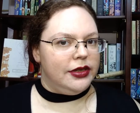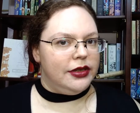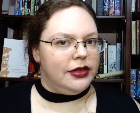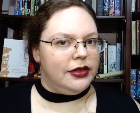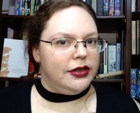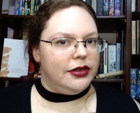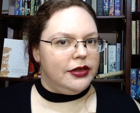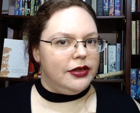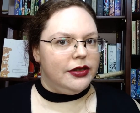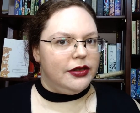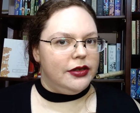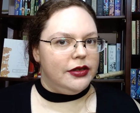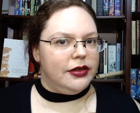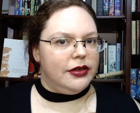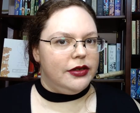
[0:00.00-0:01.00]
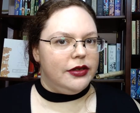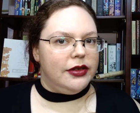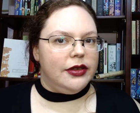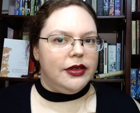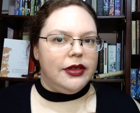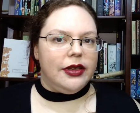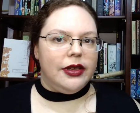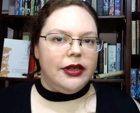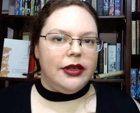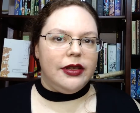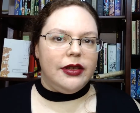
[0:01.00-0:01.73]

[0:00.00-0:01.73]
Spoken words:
(silence)